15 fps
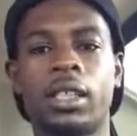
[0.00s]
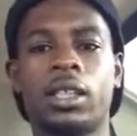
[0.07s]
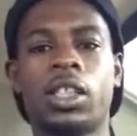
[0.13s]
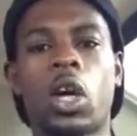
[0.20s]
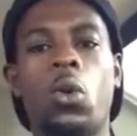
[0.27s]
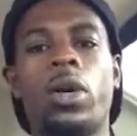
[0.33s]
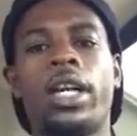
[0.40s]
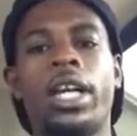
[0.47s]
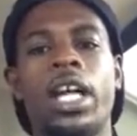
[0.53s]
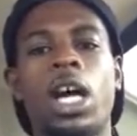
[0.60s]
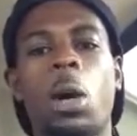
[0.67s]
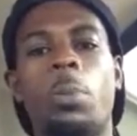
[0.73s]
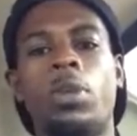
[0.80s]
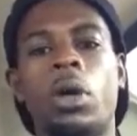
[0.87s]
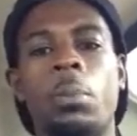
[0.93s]
so we can
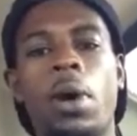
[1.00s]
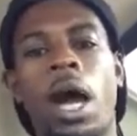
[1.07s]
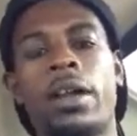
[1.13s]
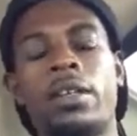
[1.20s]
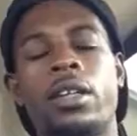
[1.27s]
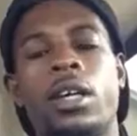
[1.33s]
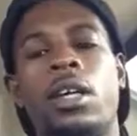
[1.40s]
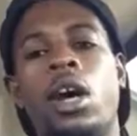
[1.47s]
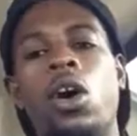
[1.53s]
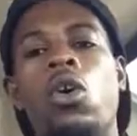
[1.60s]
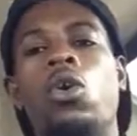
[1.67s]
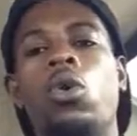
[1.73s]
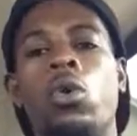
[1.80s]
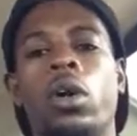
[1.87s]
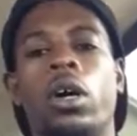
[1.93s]
help them out in the
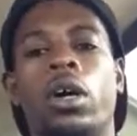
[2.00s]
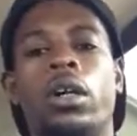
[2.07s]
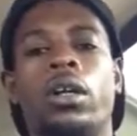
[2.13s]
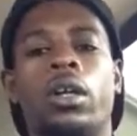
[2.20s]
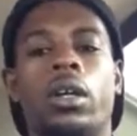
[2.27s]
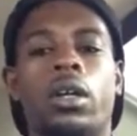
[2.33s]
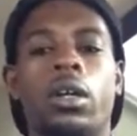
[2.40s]
long run.